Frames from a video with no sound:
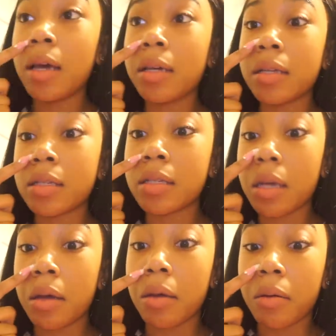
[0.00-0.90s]

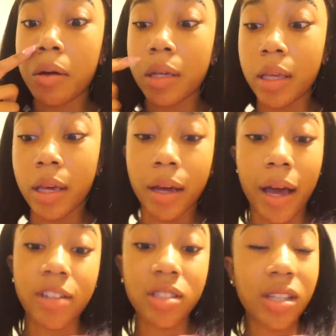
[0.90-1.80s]
So yeah,
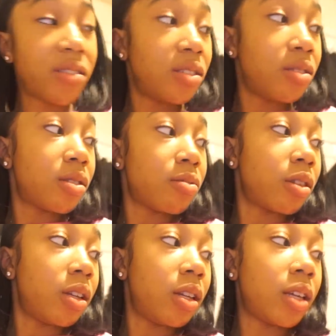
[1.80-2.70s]
I just have to do some
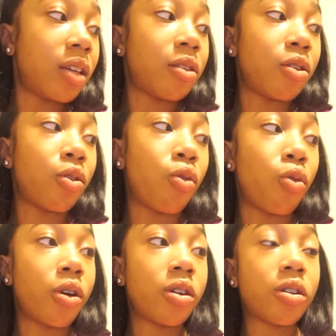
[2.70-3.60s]
cleaning in the
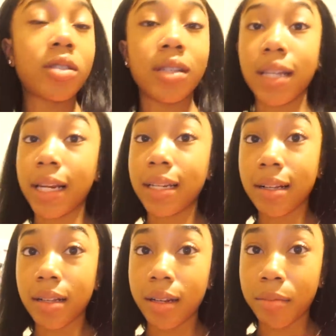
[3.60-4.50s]
corners, and I need to
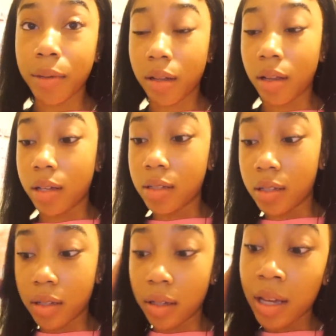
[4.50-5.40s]
clean up my
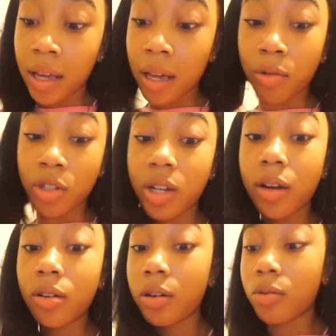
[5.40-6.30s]
closet, which I
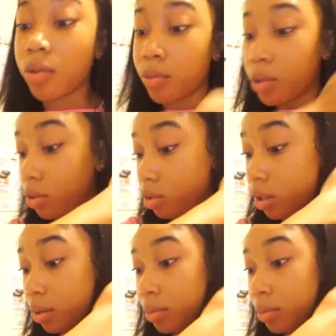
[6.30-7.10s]
don't know when I'm gonna do that,